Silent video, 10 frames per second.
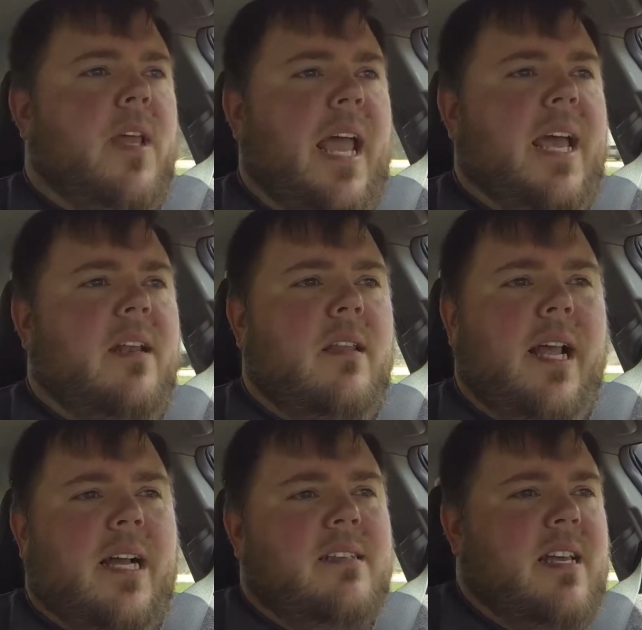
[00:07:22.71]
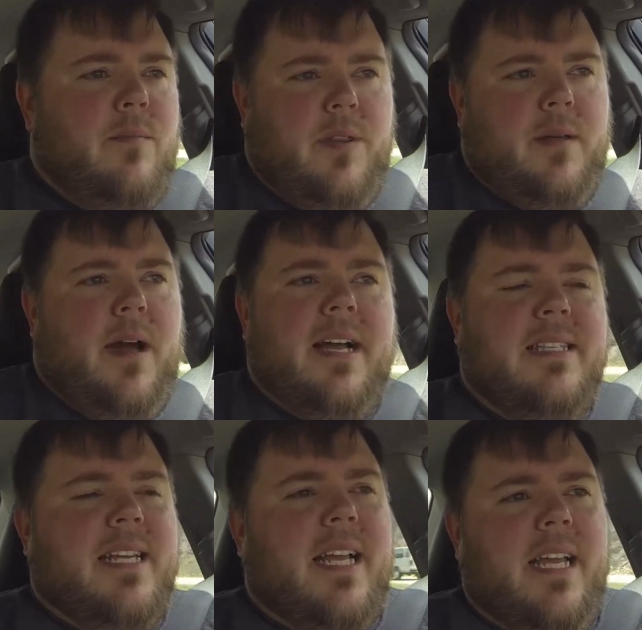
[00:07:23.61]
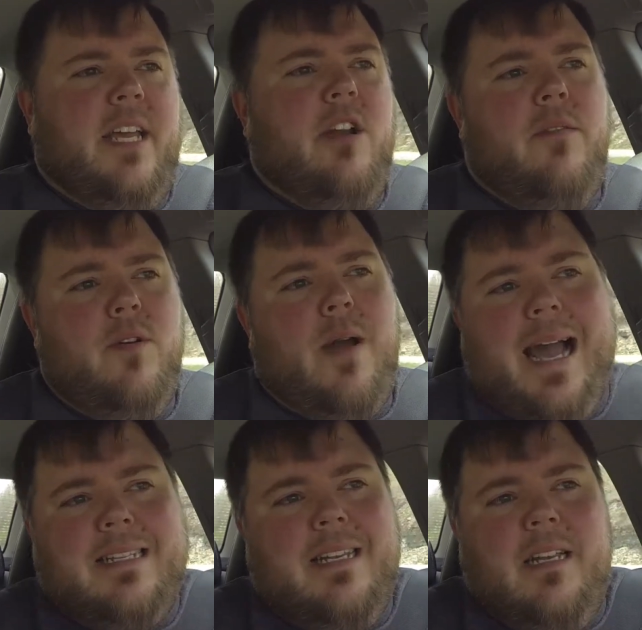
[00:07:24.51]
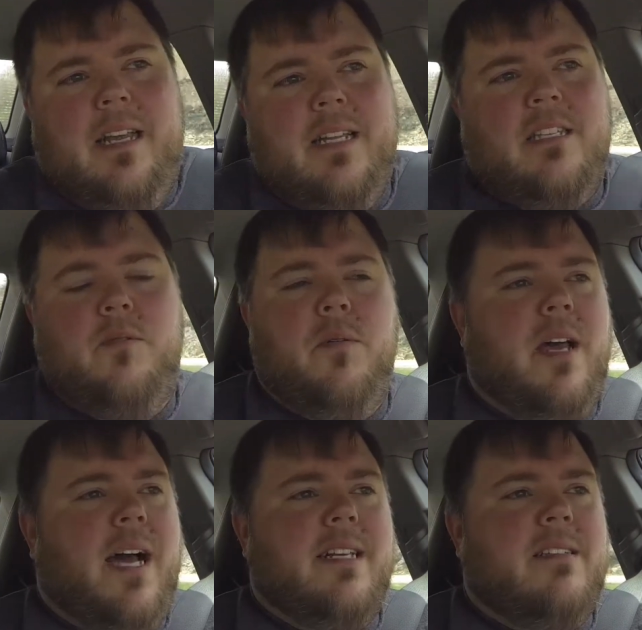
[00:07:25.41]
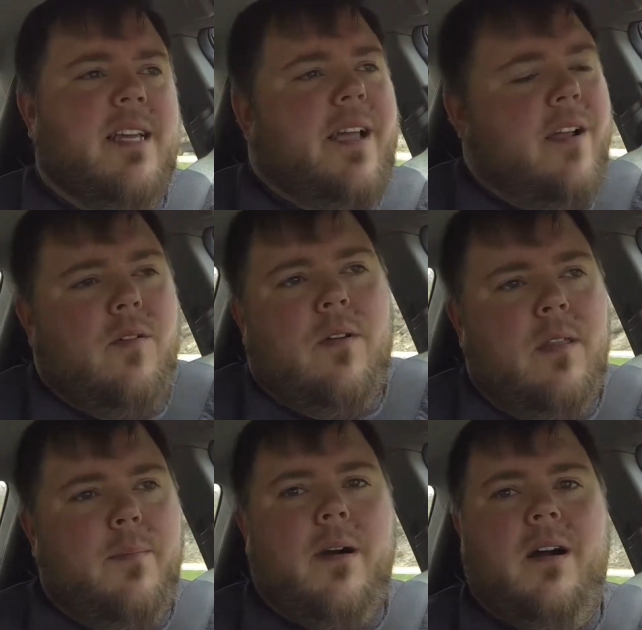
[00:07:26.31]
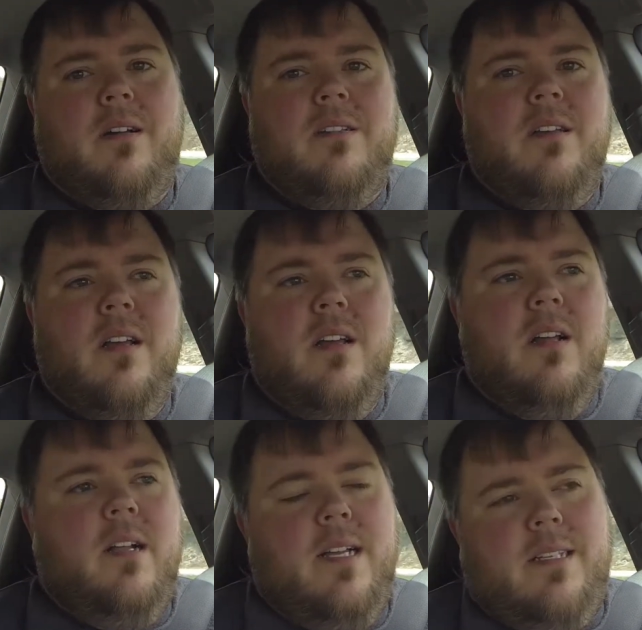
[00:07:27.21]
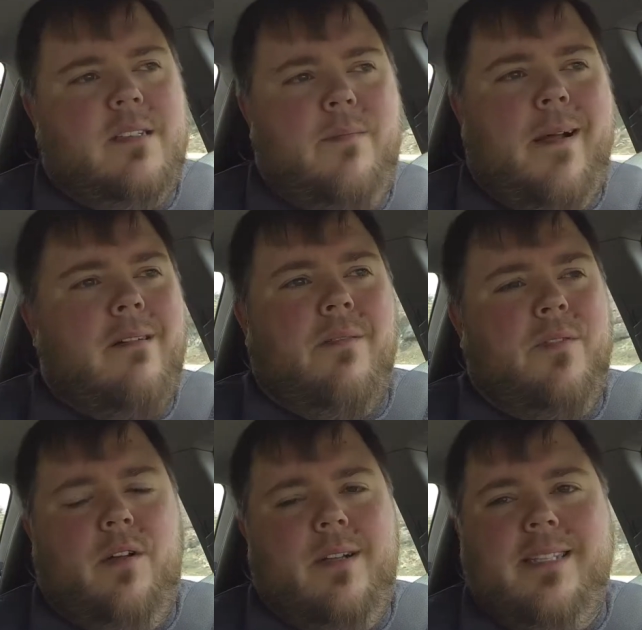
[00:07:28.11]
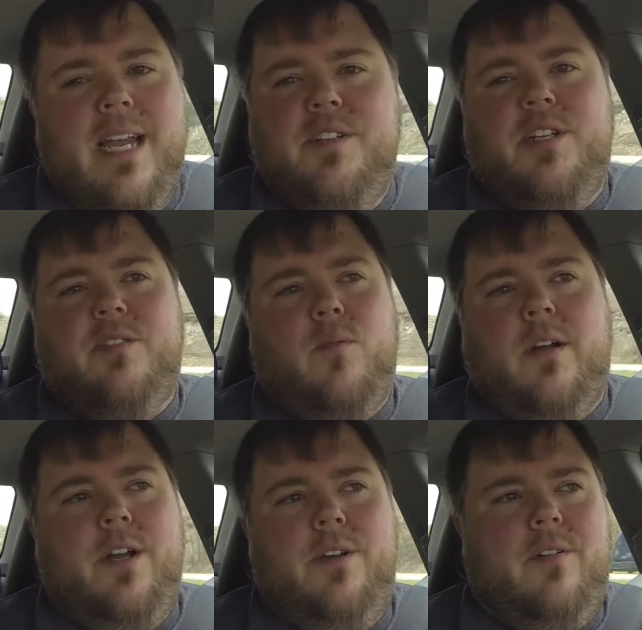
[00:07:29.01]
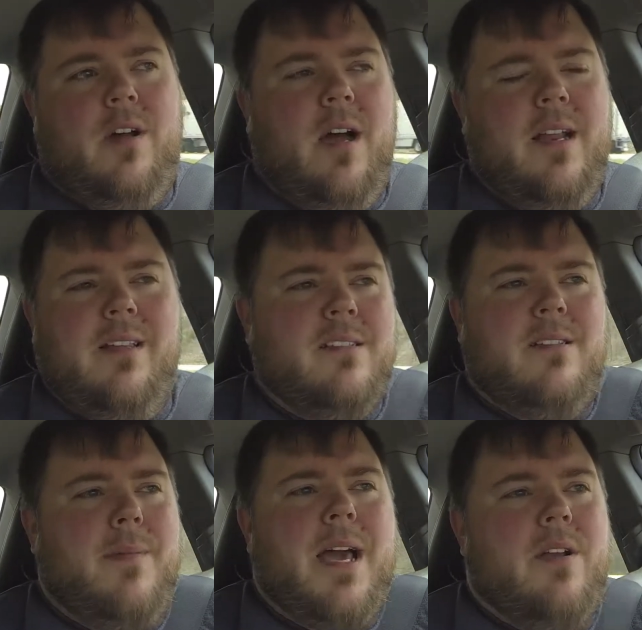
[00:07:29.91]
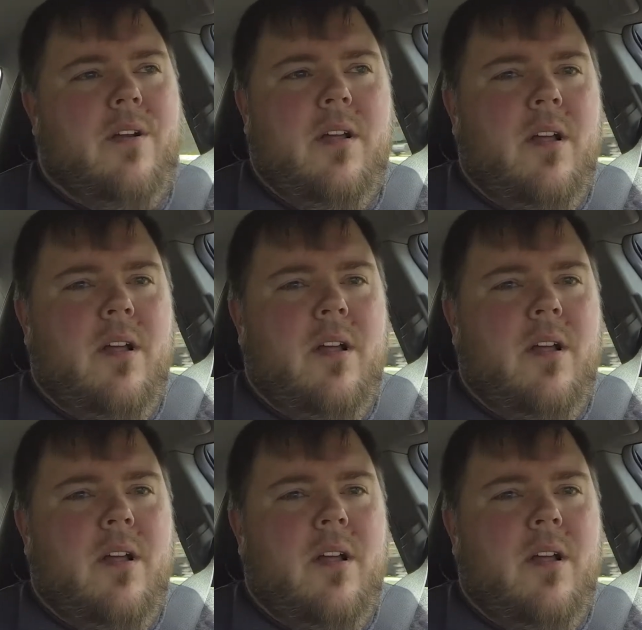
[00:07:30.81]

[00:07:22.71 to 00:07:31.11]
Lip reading: And like I said, with the high sticking, if you accidentally hit someone with a high stick, you're going to the box. It doesn't matter if your intentions were good or not. It doesn't matter.